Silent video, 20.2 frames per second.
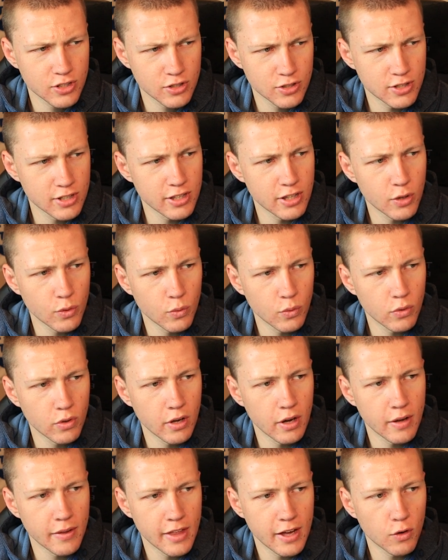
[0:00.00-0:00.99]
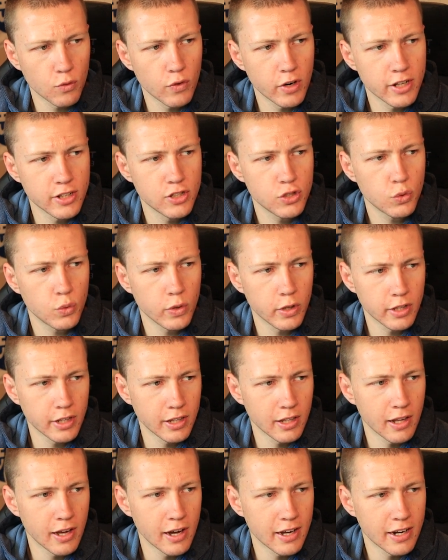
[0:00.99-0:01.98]
You'll see that uh, that red
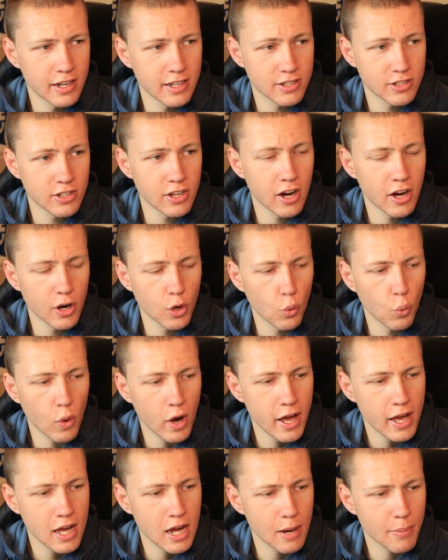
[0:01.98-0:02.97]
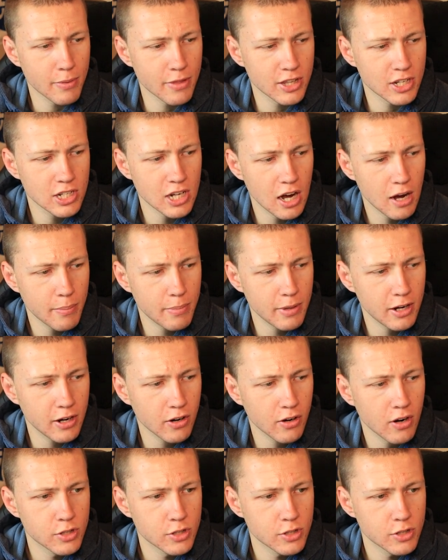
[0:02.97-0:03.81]
squiggly line has gone away up at the top here.